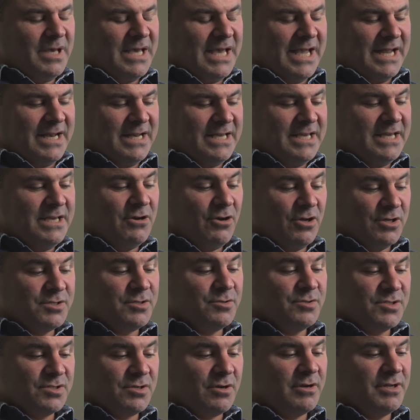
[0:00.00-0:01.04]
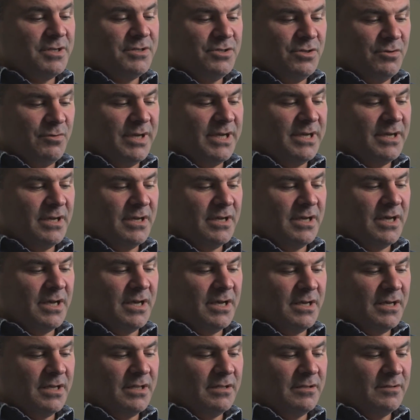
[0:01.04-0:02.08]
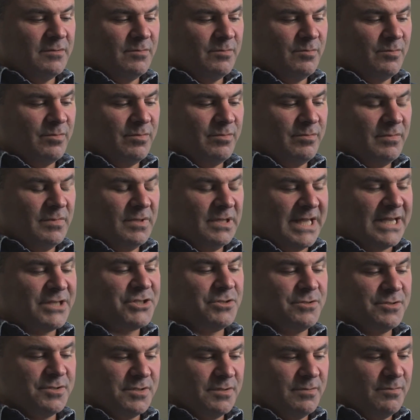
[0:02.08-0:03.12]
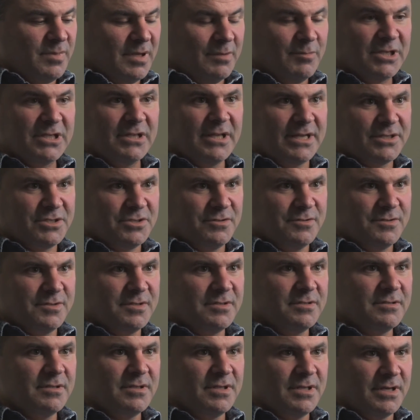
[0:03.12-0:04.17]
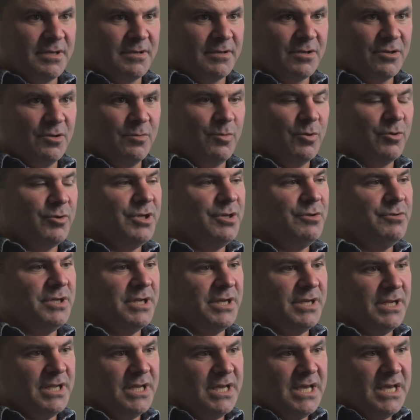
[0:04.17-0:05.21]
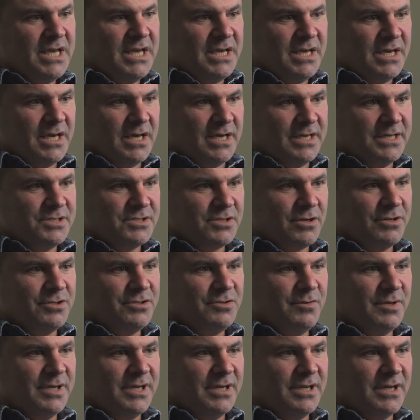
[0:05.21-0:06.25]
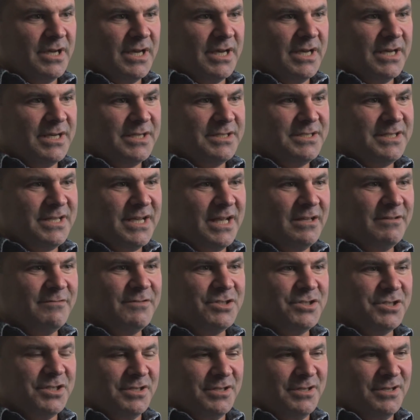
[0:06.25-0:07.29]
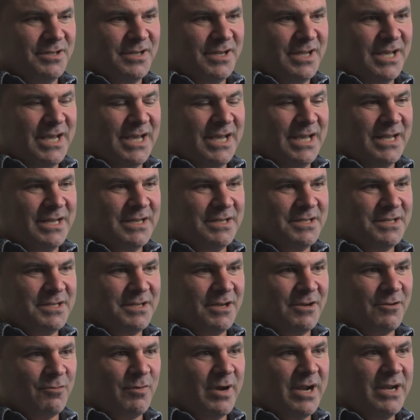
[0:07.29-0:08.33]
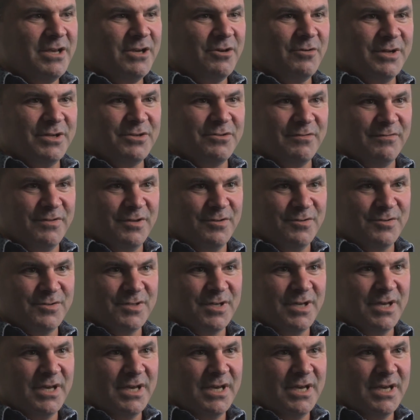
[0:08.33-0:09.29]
And he also started doing lectures, public lectures, the Cooper Union. He started doing television and radio interviews,